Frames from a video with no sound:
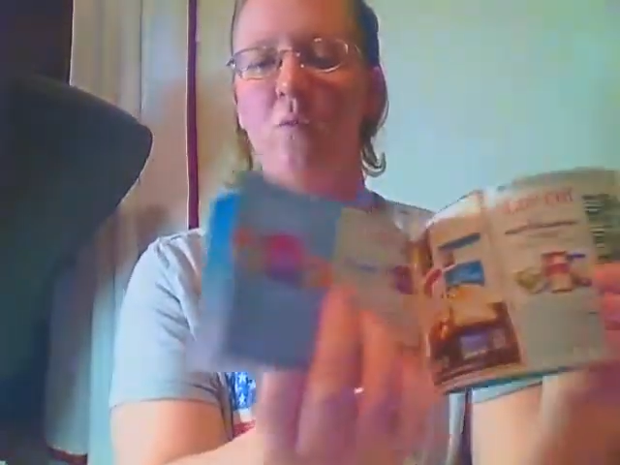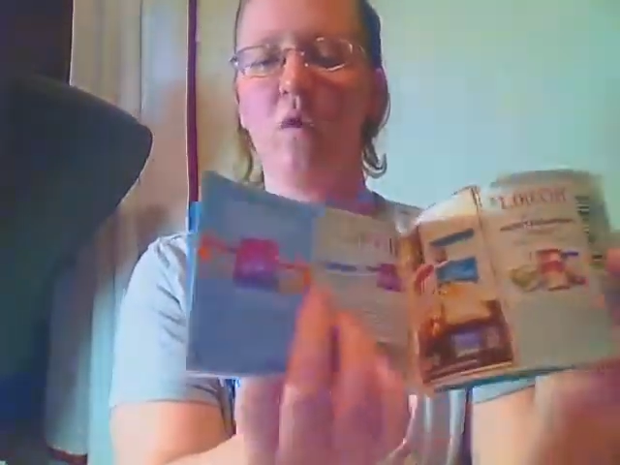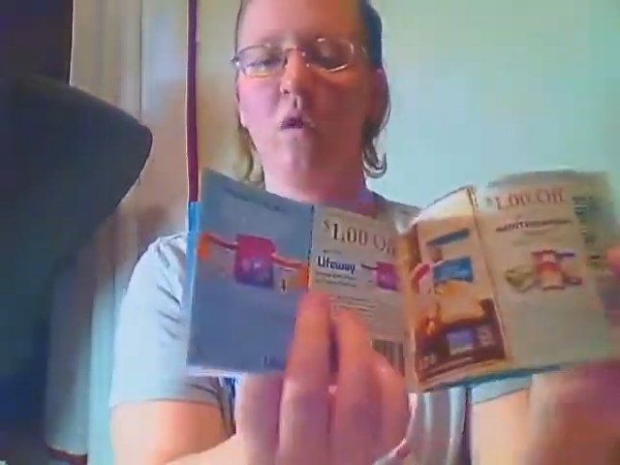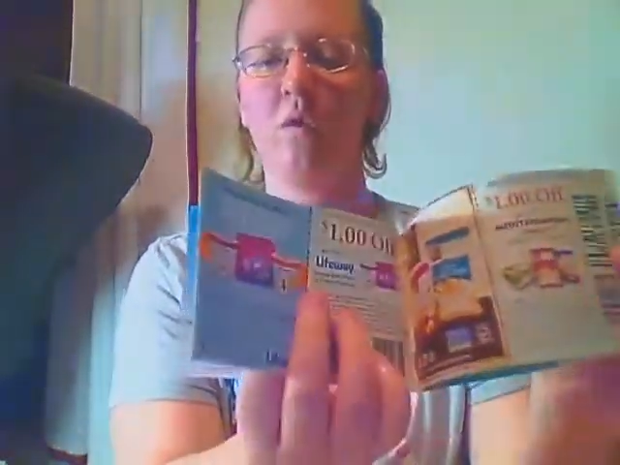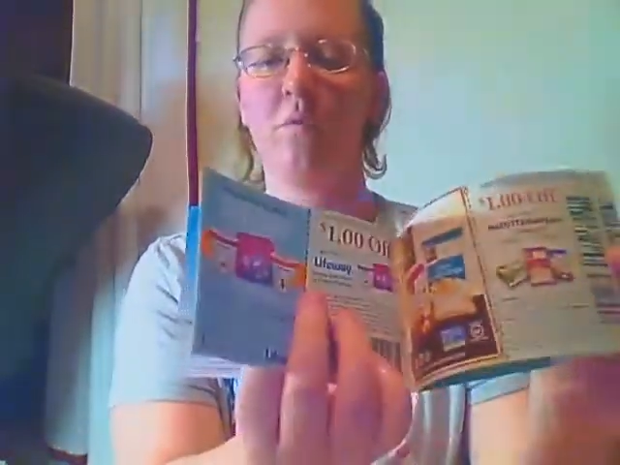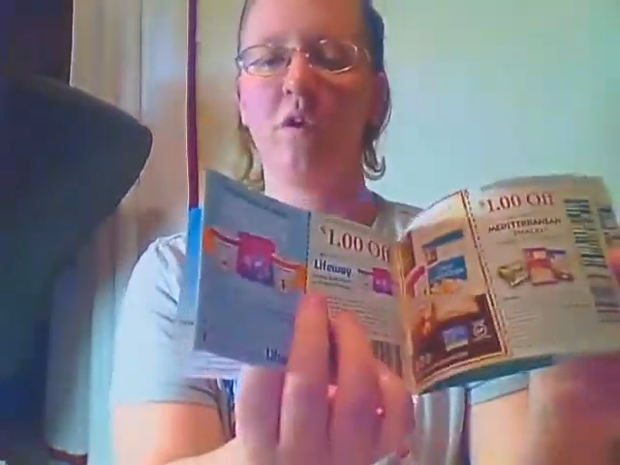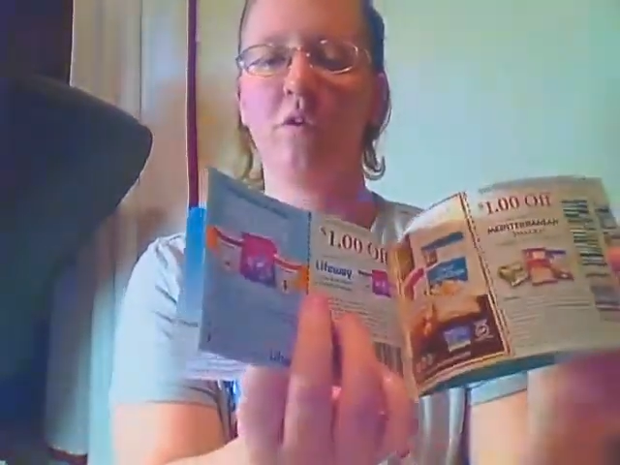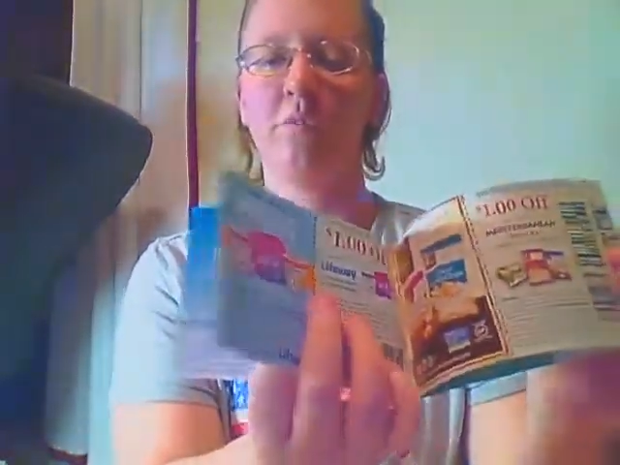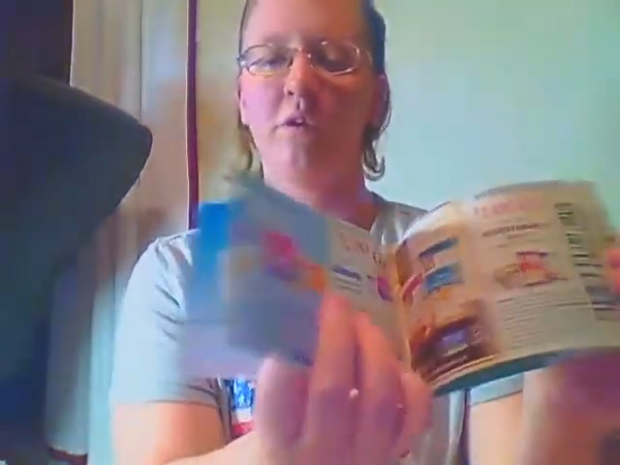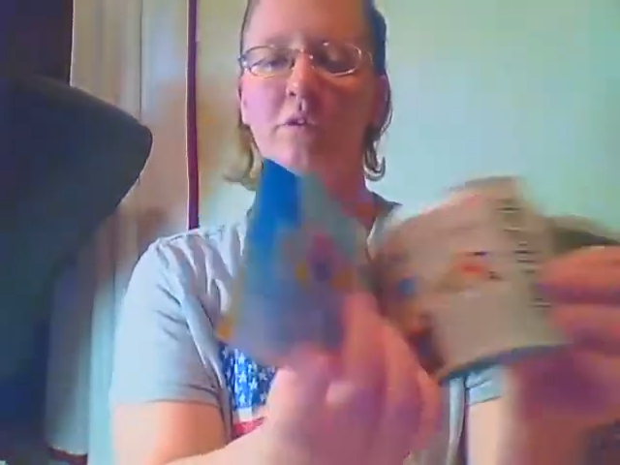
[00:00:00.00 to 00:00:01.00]
Walmart and
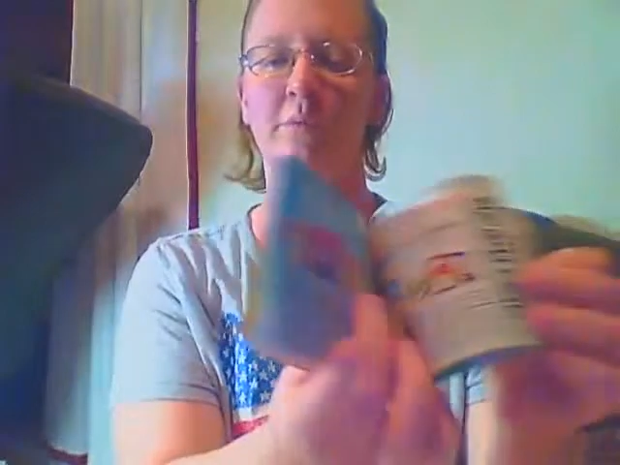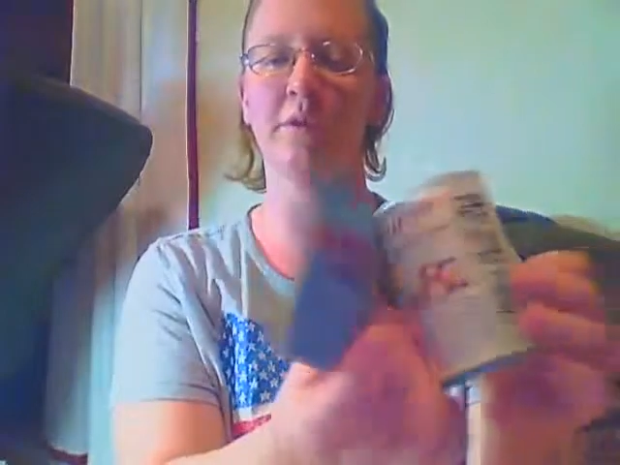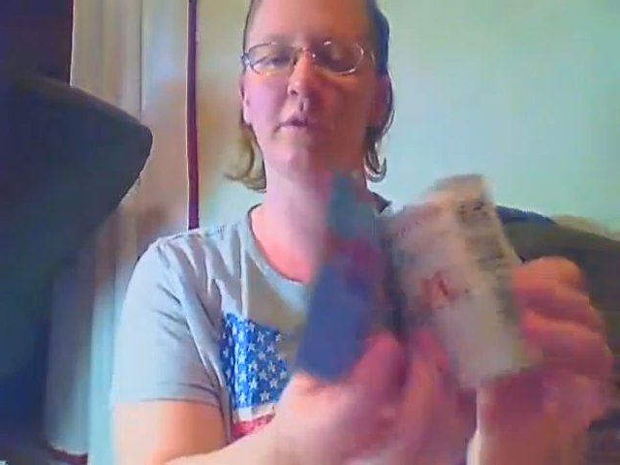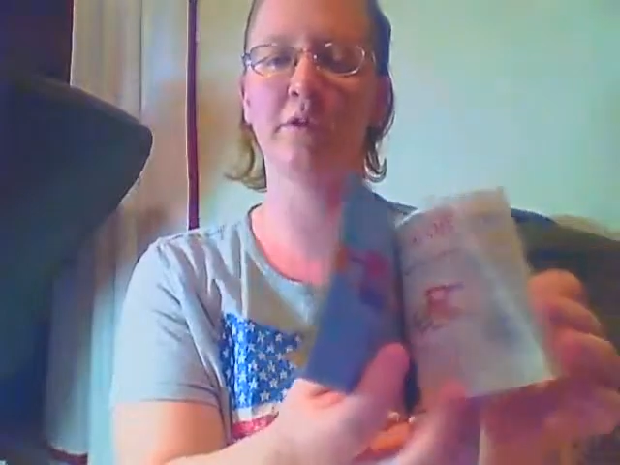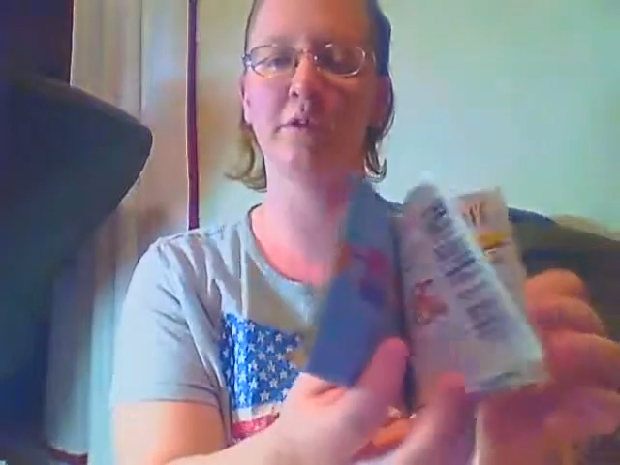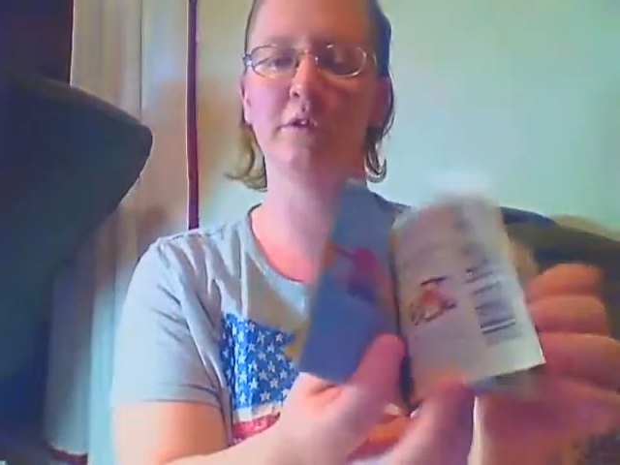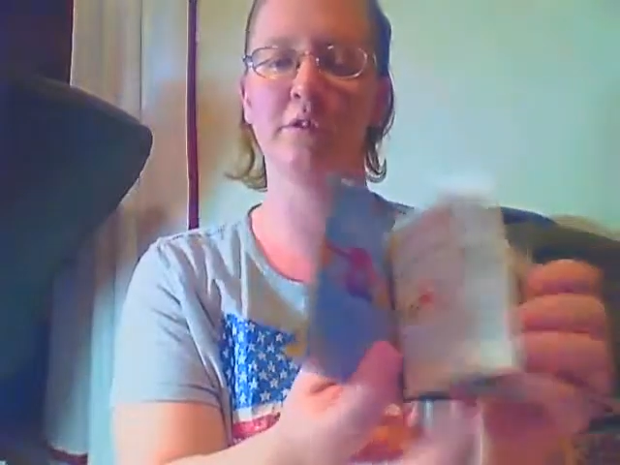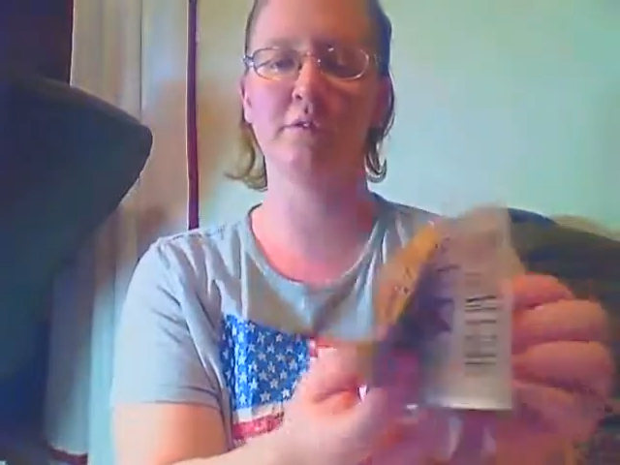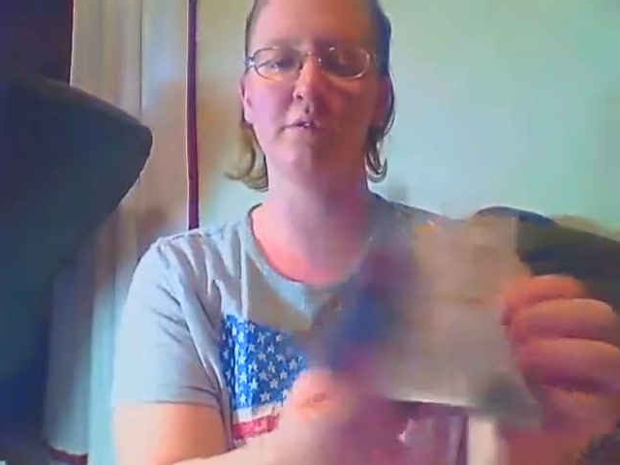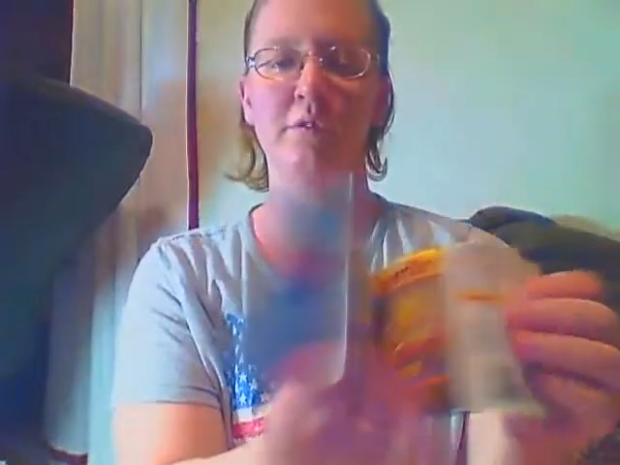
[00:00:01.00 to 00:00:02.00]
a Brookshire Brothers
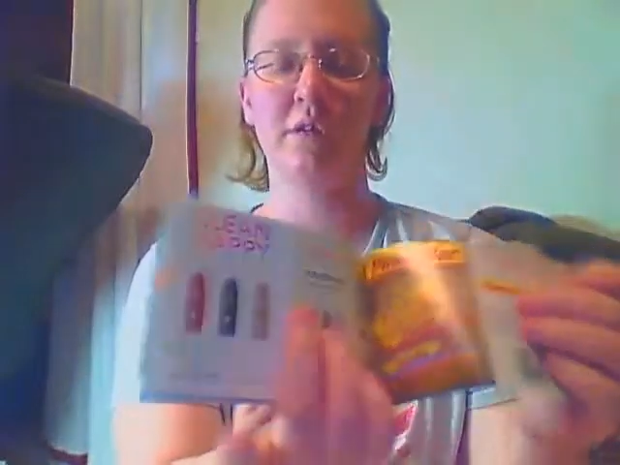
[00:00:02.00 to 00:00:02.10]
and